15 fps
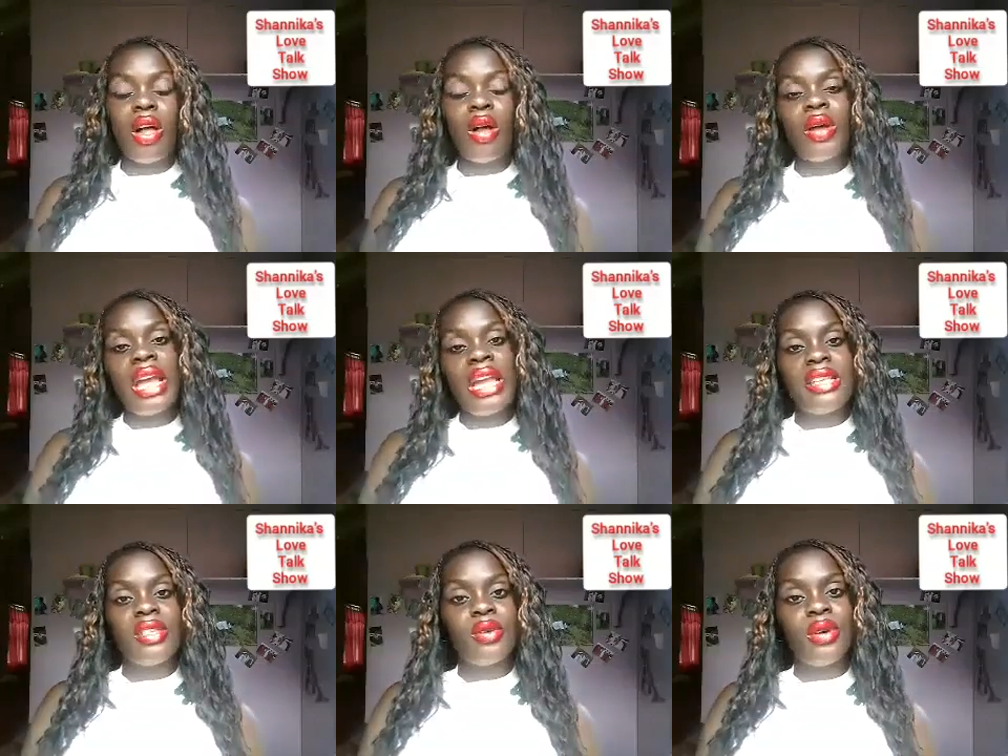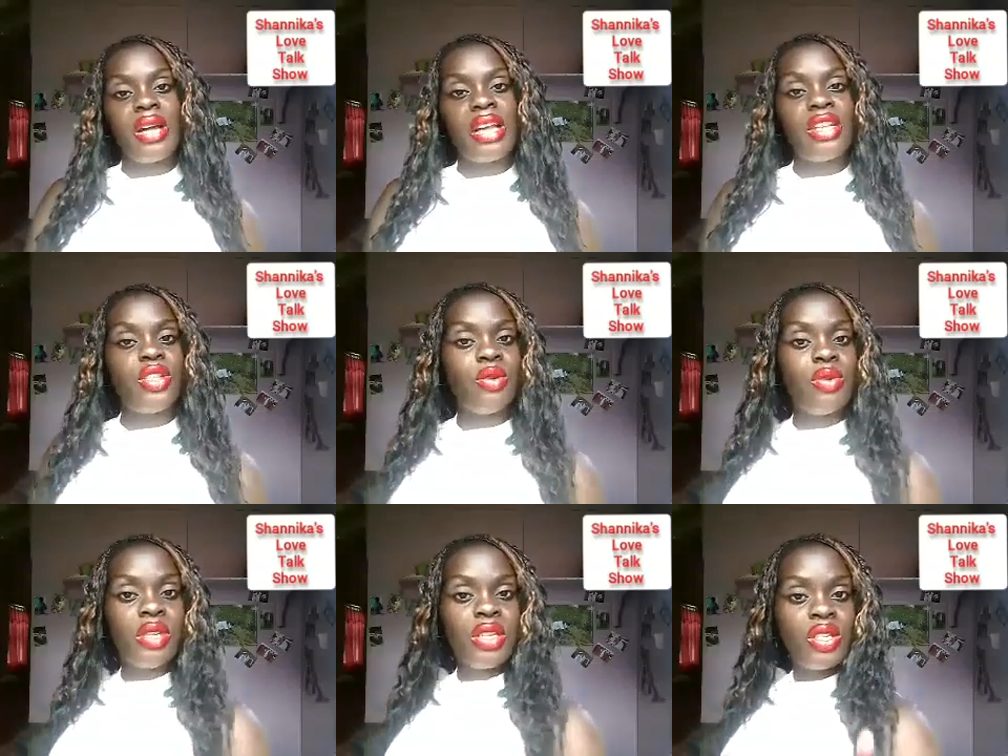Okay, so
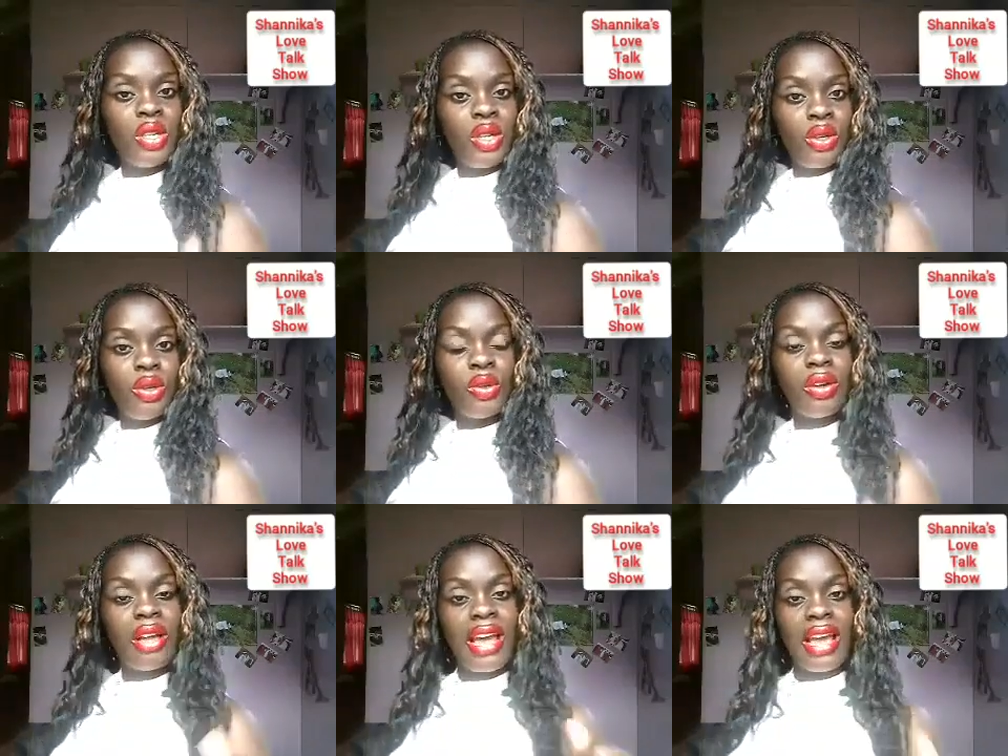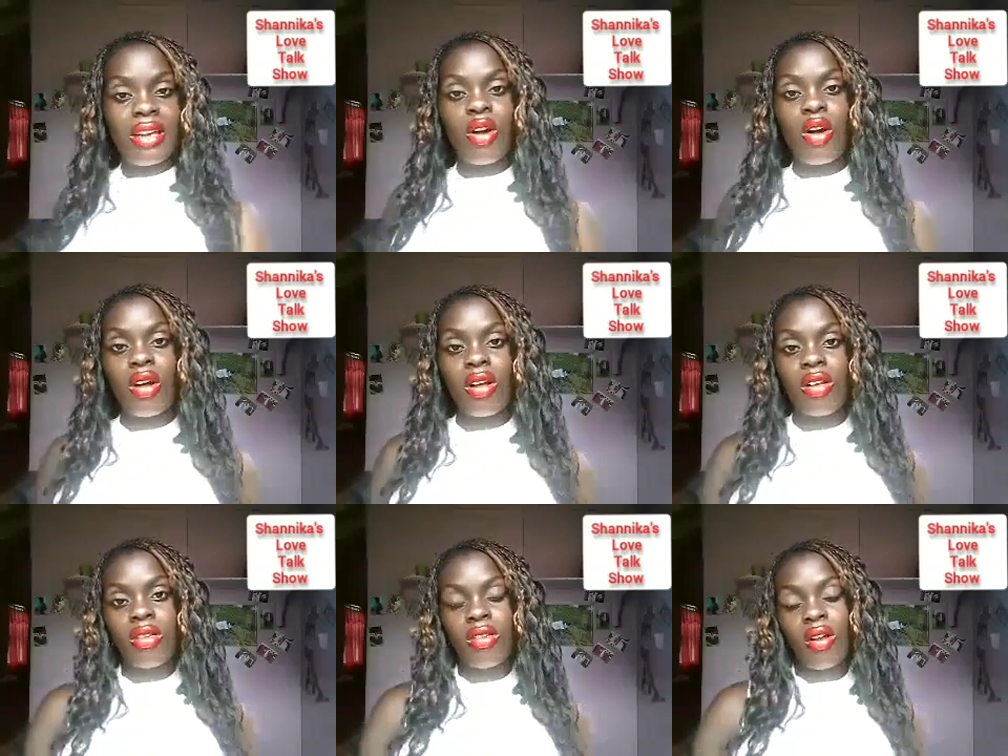guys, you need to look at
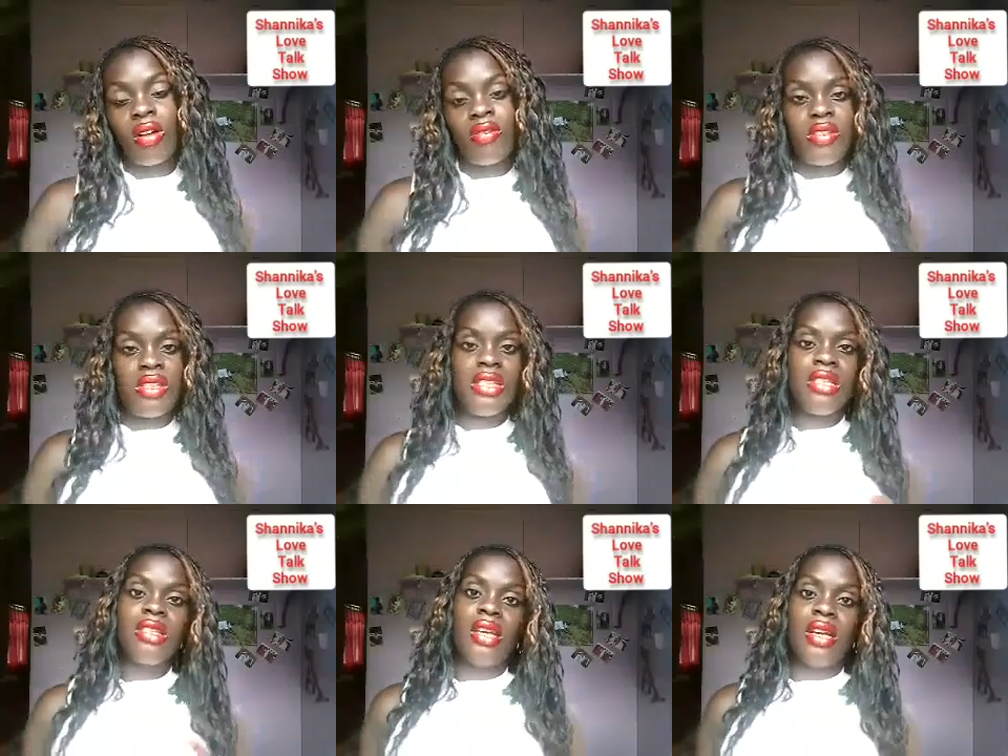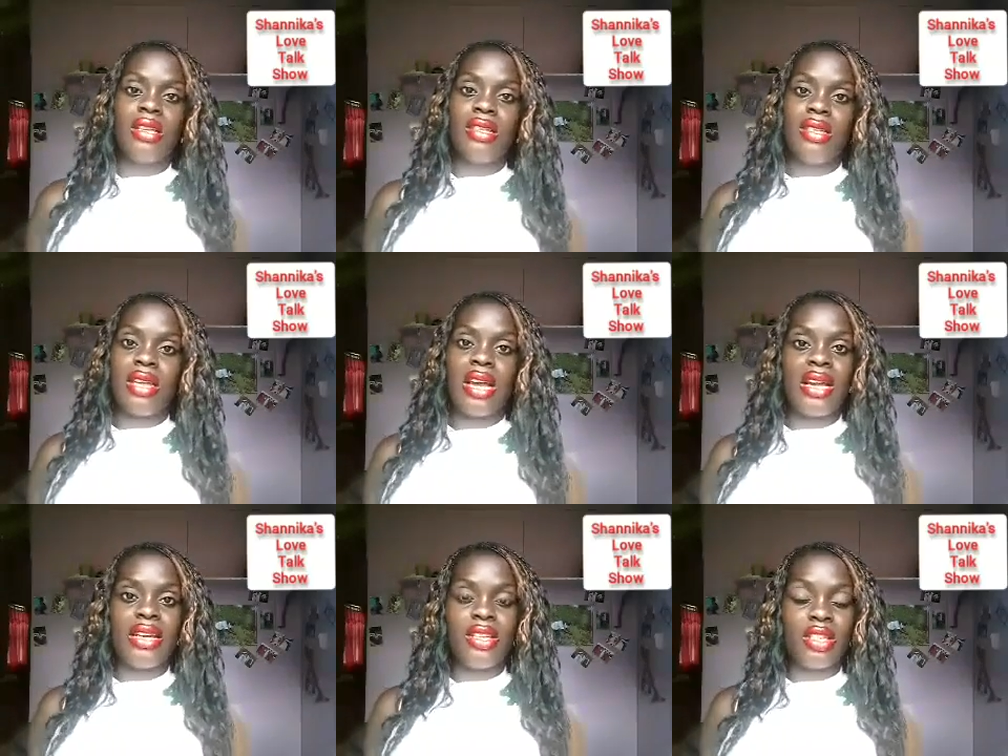all of these
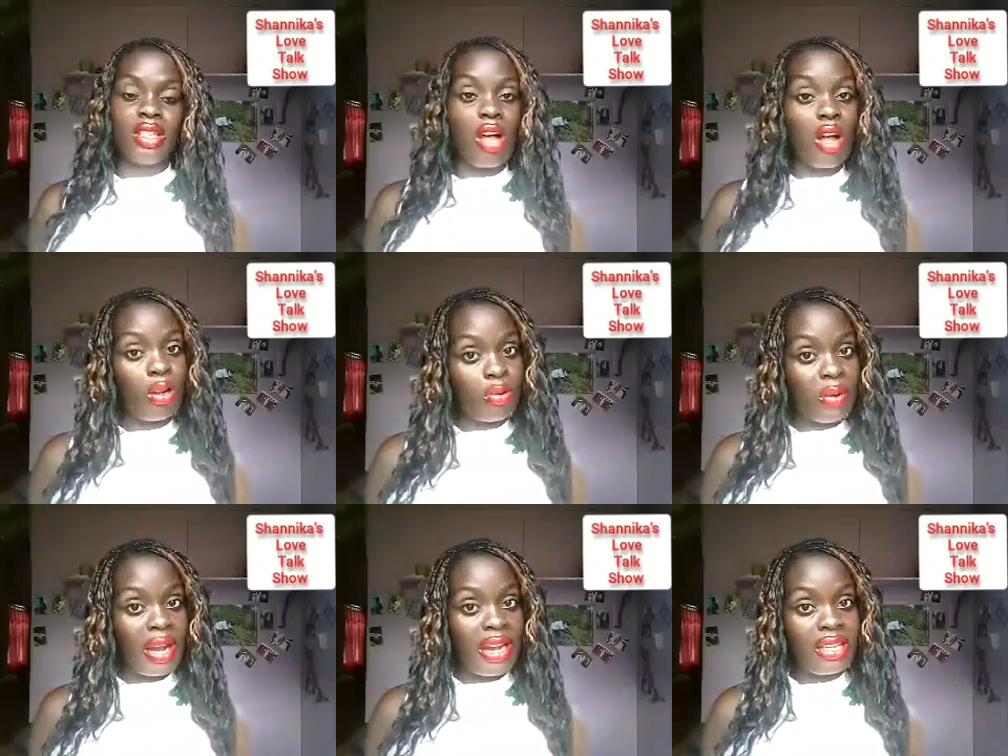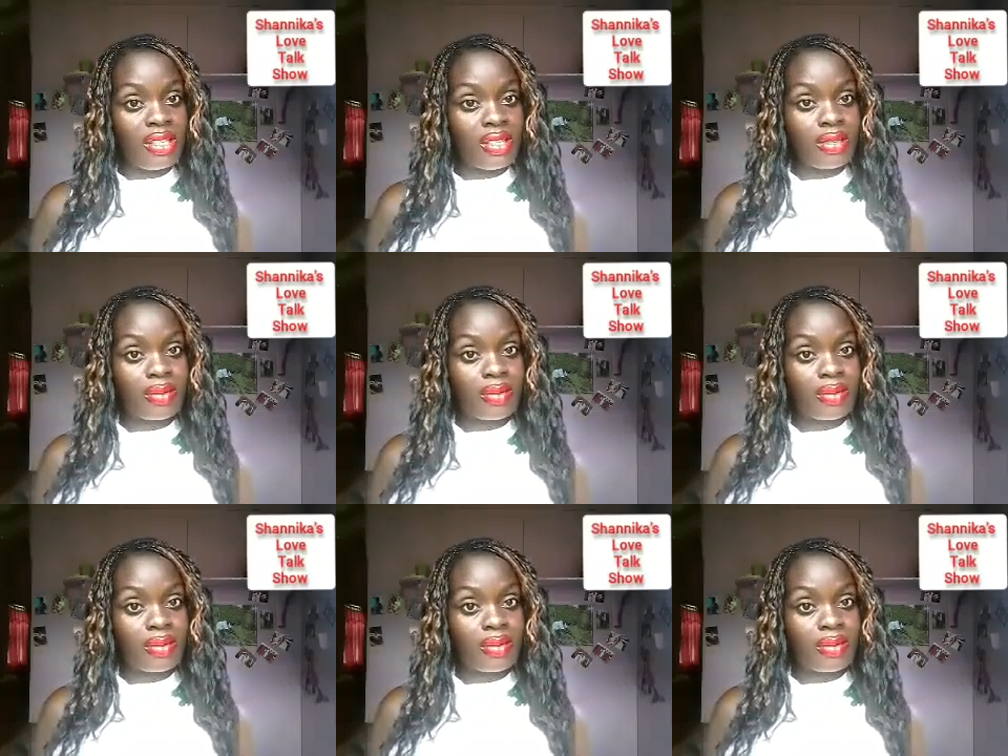signs, alright?